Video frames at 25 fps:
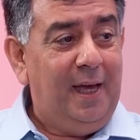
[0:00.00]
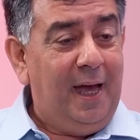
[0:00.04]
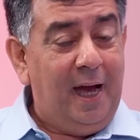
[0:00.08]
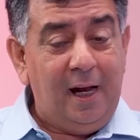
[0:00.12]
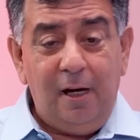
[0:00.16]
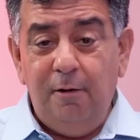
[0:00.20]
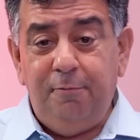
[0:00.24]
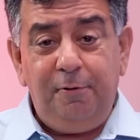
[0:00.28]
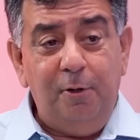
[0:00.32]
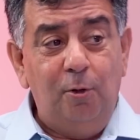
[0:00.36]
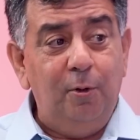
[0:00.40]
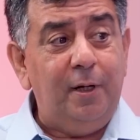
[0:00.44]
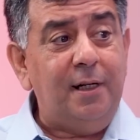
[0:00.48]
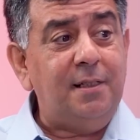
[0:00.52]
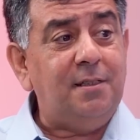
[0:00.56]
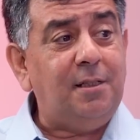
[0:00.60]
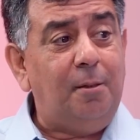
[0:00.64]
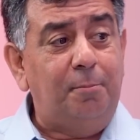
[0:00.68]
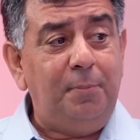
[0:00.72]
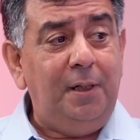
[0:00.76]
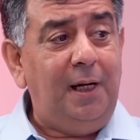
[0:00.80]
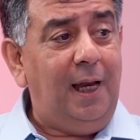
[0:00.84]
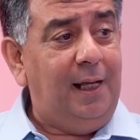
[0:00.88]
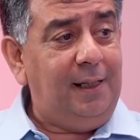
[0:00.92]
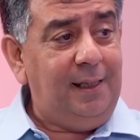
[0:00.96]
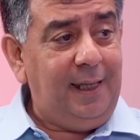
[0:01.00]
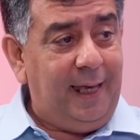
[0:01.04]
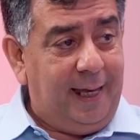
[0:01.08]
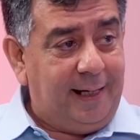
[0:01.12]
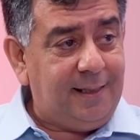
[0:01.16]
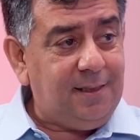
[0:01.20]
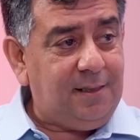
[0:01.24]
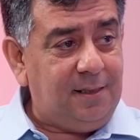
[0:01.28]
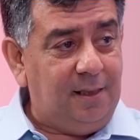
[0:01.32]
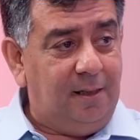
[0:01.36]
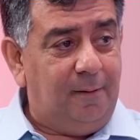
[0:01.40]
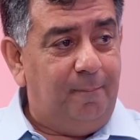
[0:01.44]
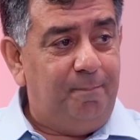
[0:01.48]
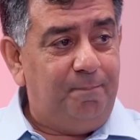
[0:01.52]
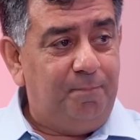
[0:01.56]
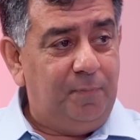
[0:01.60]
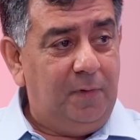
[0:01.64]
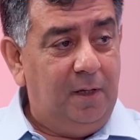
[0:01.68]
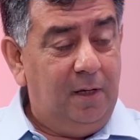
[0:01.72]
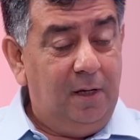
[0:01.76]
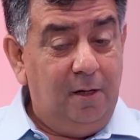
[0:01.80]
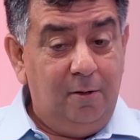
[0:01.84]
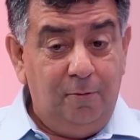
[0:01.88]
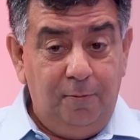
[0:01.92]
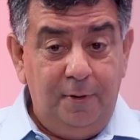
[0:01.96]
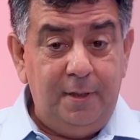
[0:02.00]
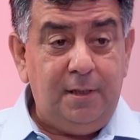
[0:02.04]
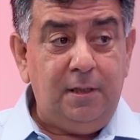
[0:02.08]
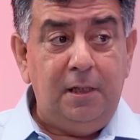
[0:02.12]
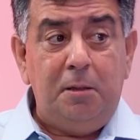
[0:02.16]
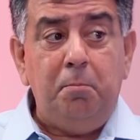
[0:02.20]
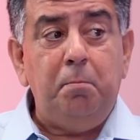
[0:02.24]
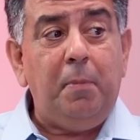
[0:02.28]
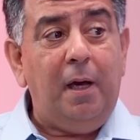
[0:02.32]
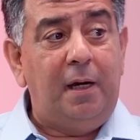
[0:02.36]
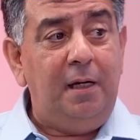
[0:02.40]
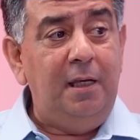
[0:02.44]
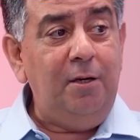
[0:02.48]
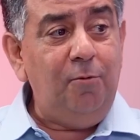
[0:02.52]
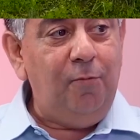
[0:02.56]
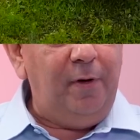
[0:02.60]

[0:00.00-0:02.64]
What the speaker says: And if you look at something like the Exter, which in many